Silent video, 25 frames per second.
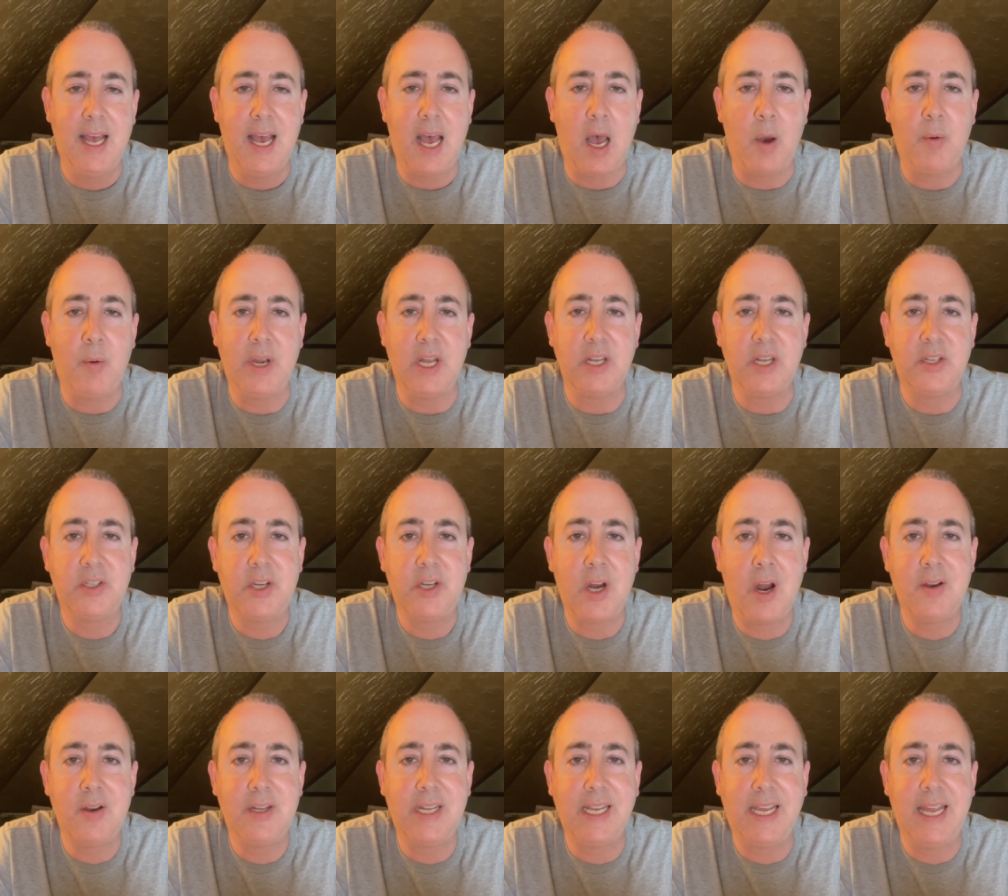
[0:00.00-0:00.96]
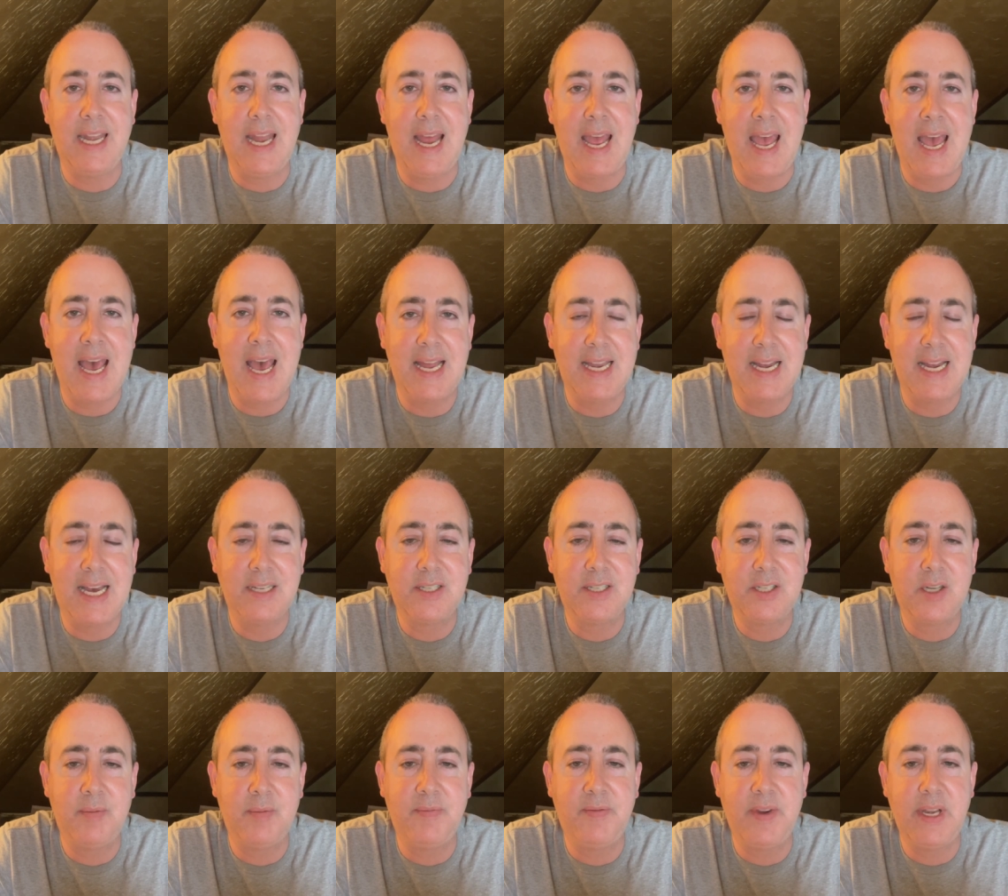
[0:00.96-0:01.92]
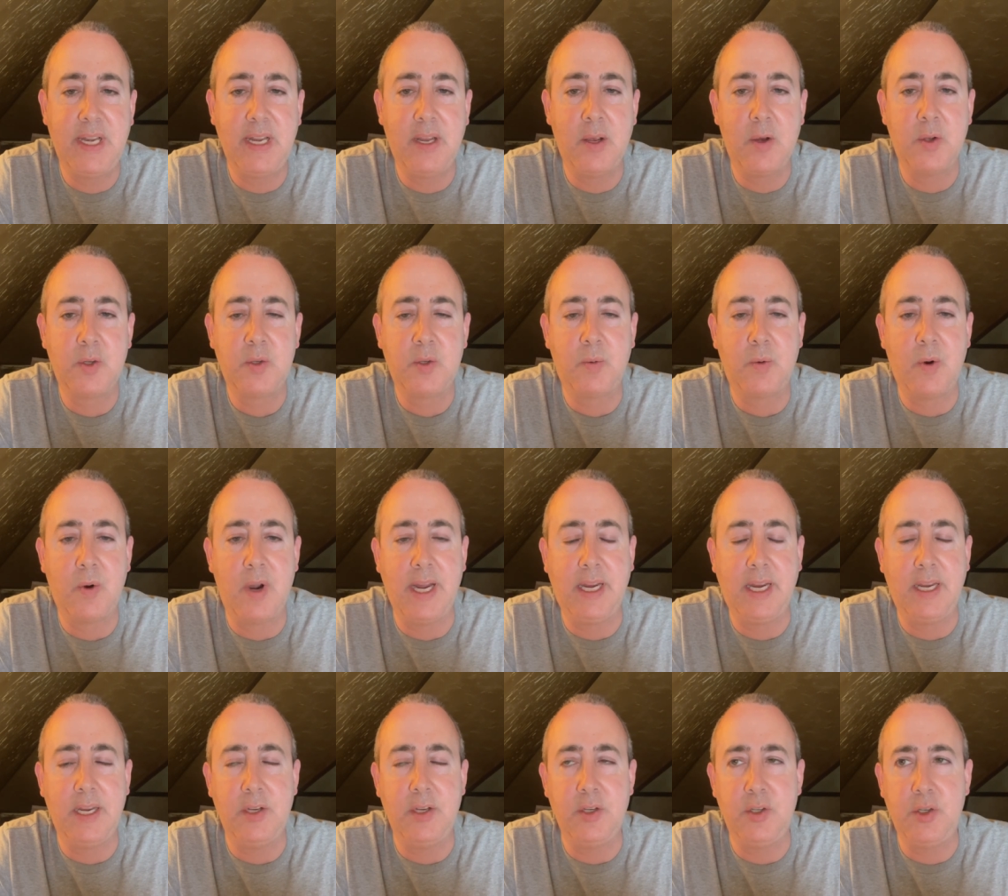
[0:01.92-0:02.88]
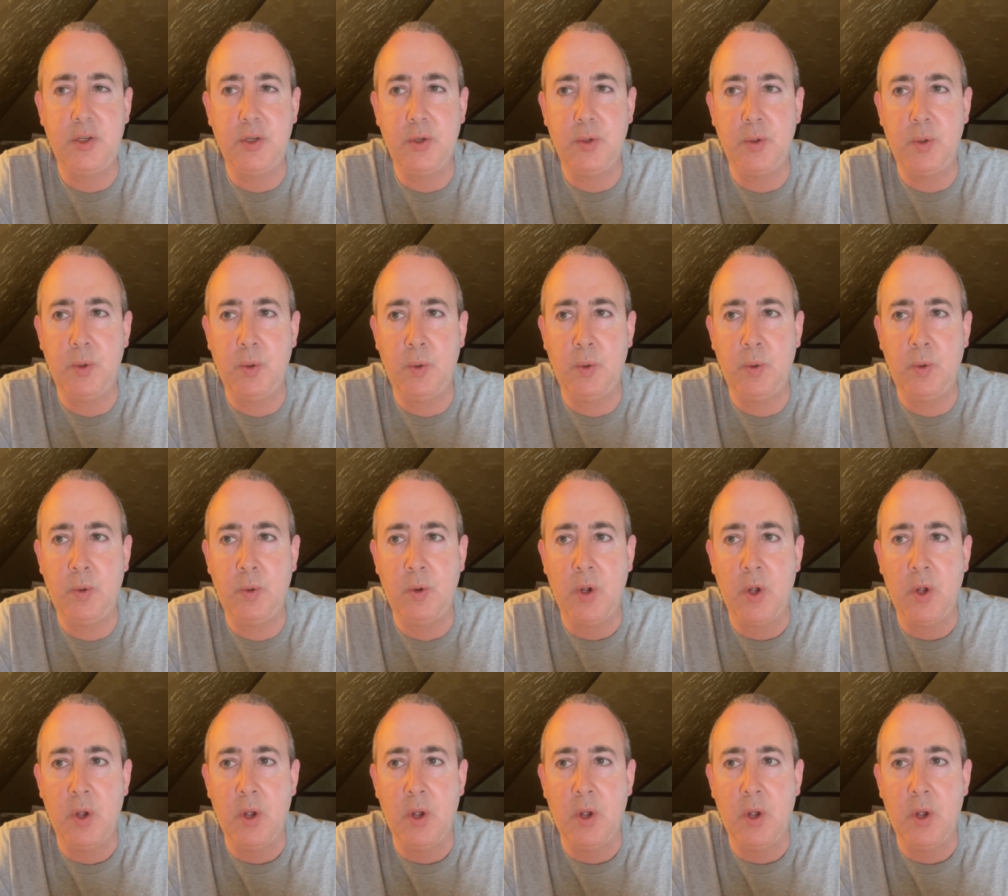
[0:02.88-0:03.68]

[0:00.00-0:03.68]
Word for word: I want to start to get ahead on some videos where I can do